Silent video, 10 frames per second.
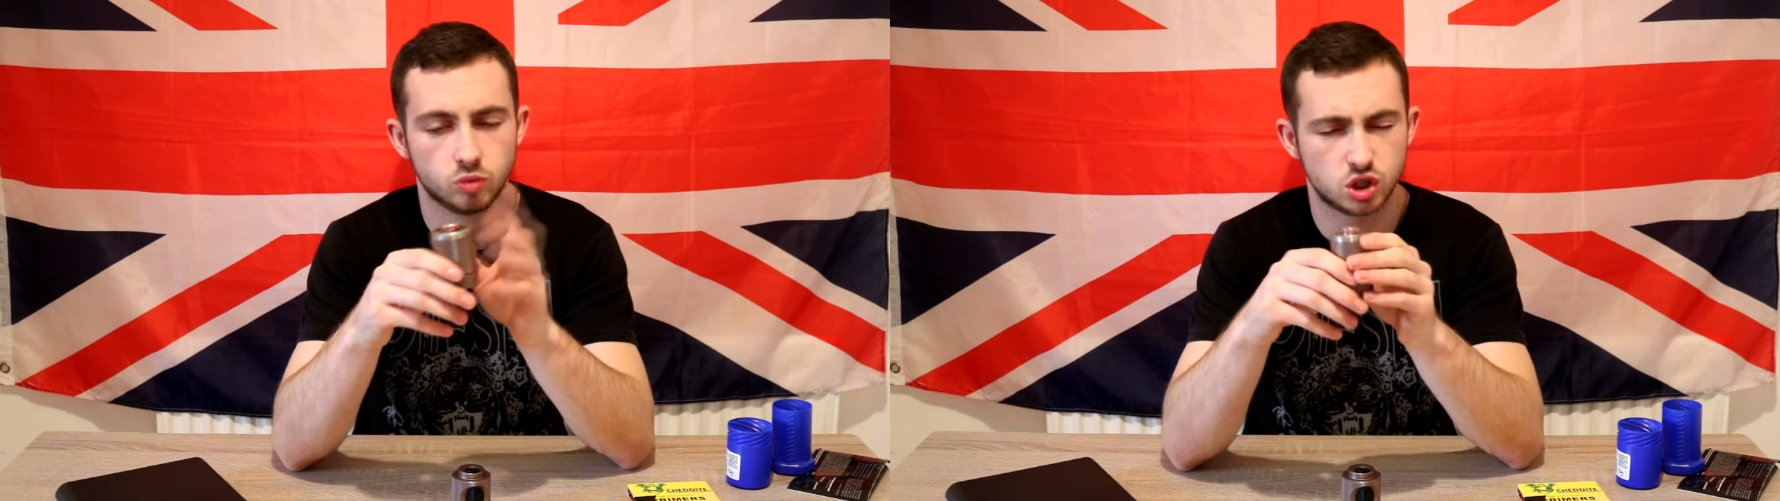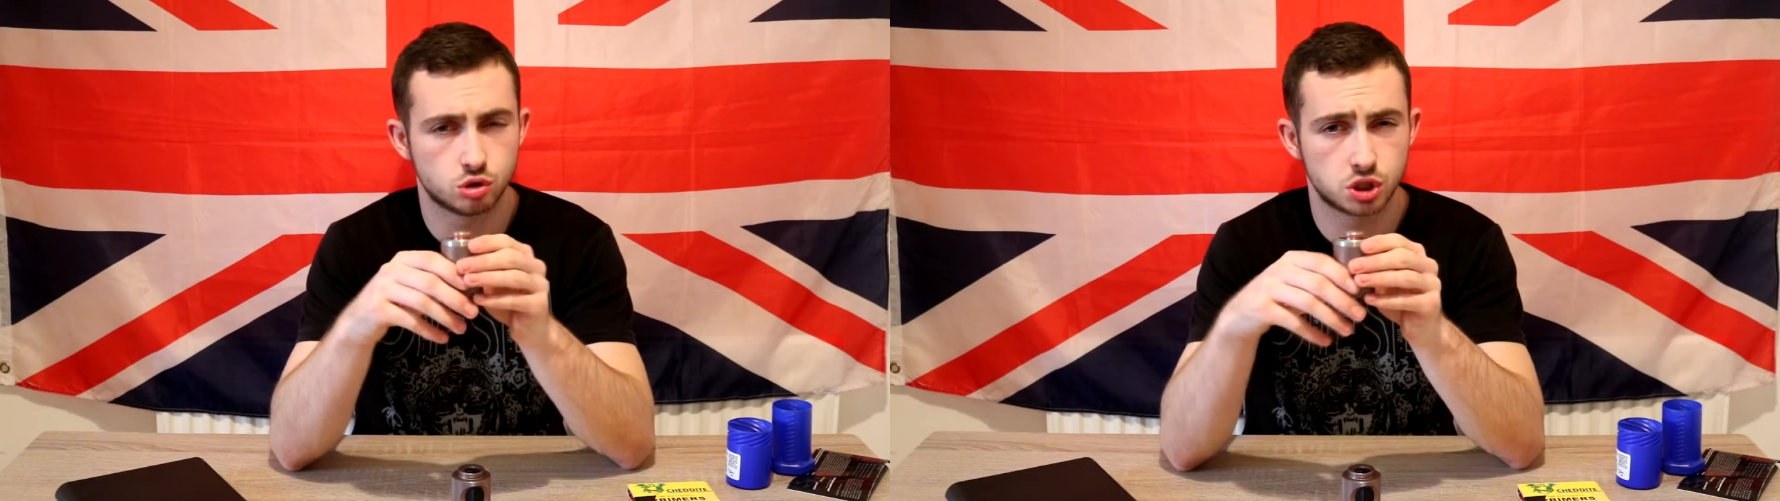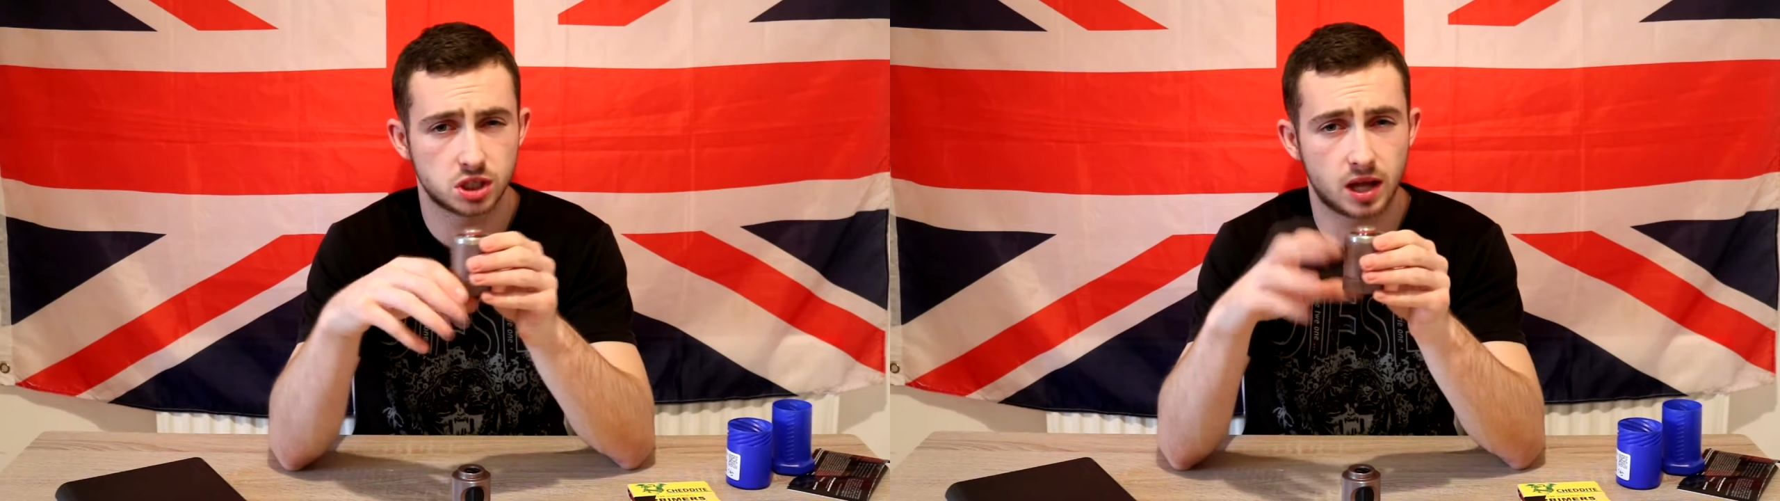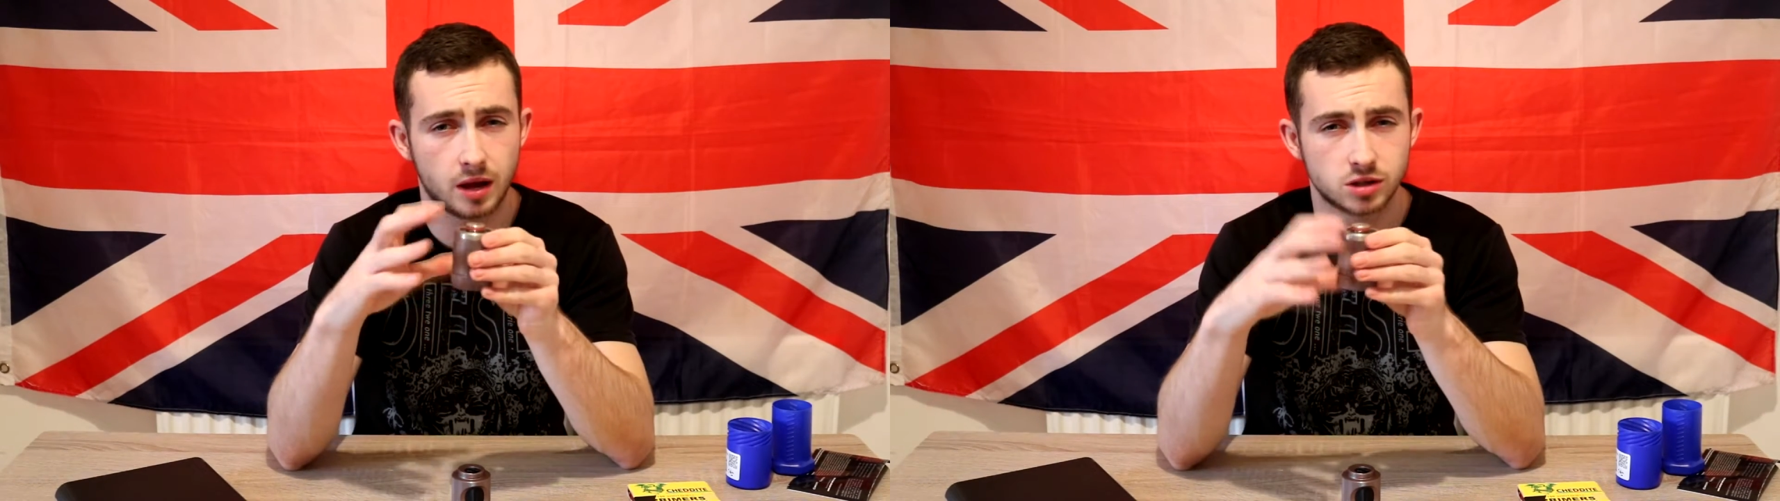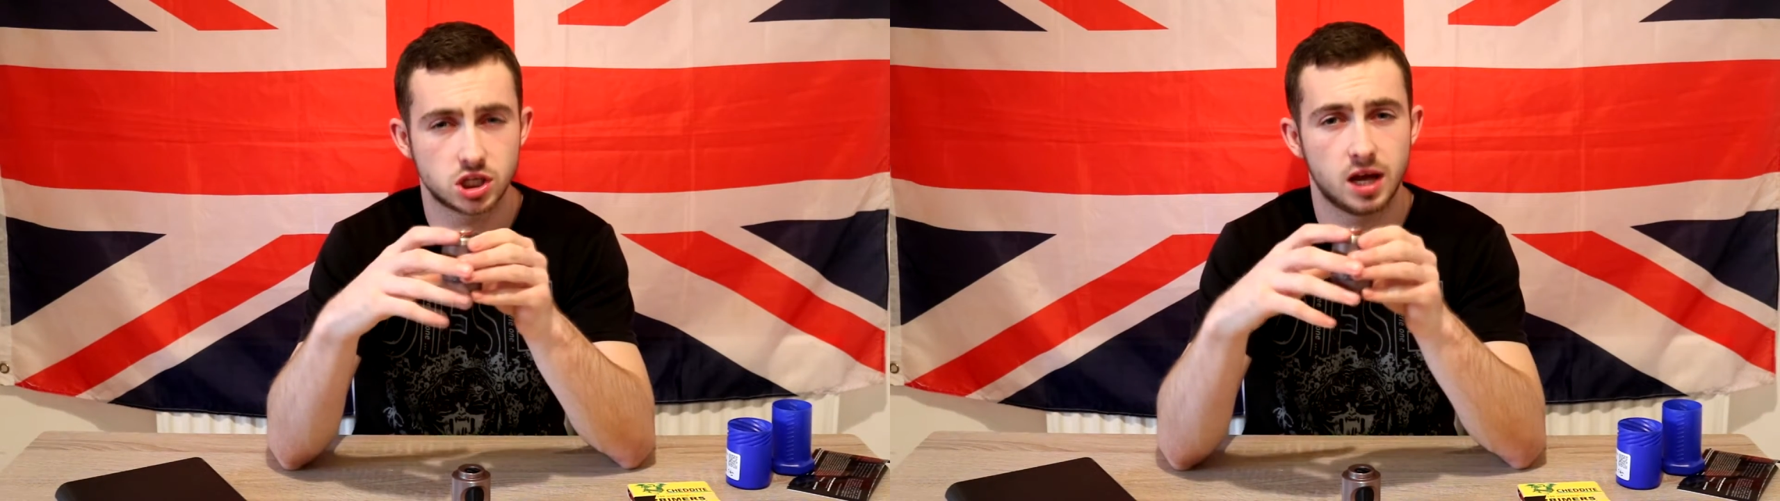which was a
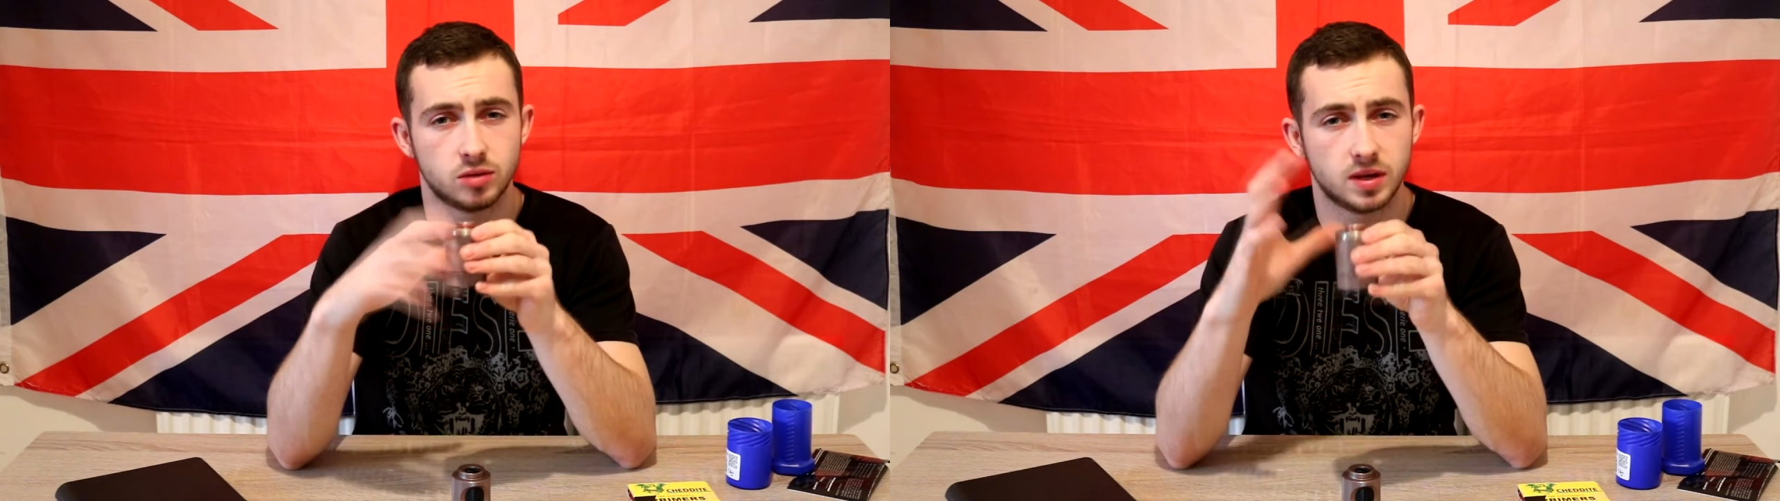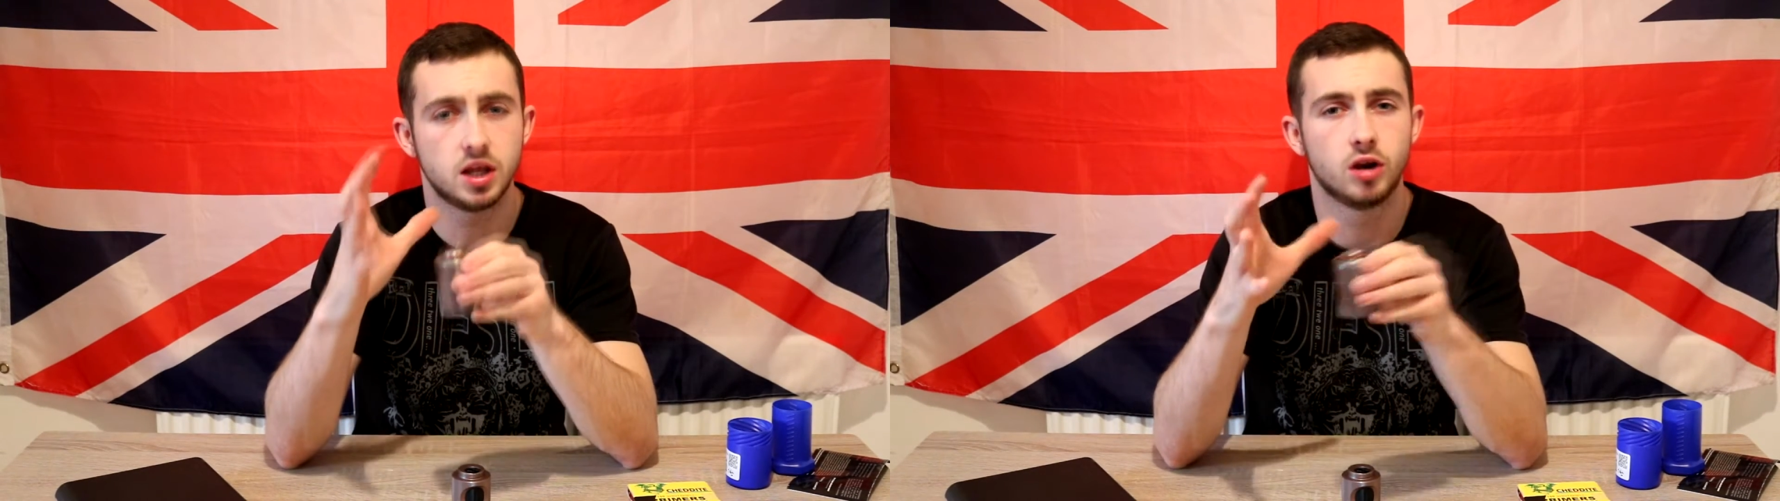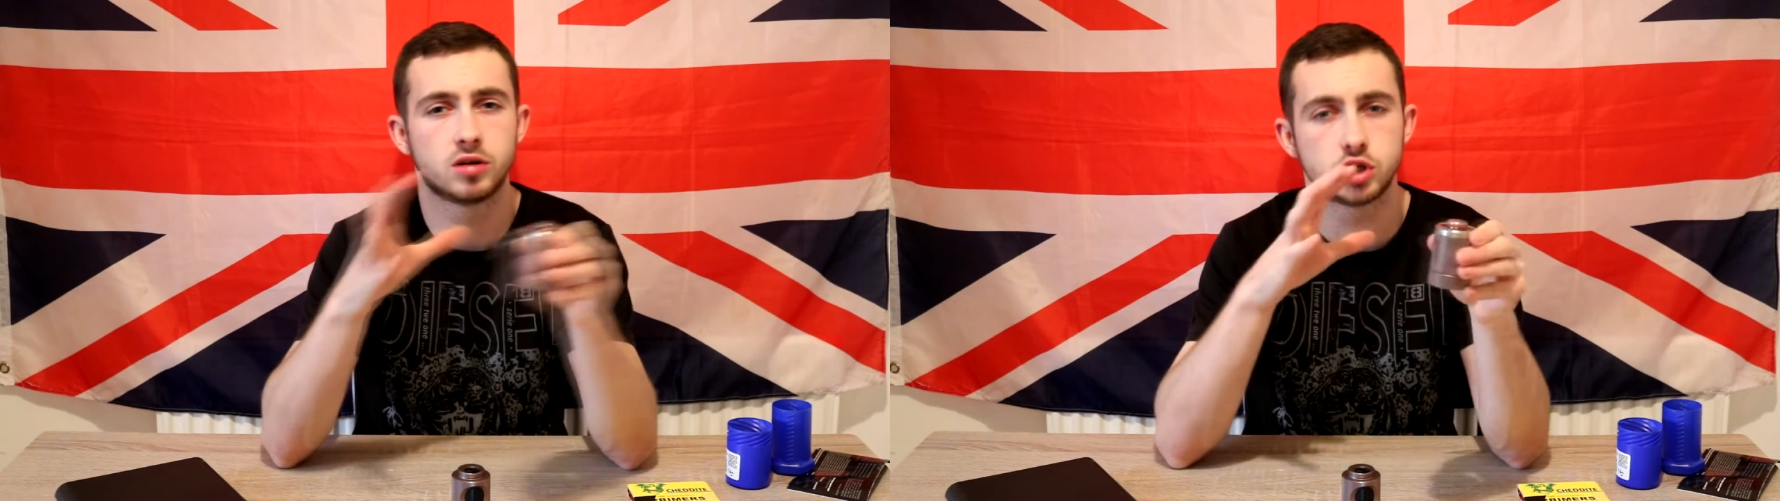downside when you look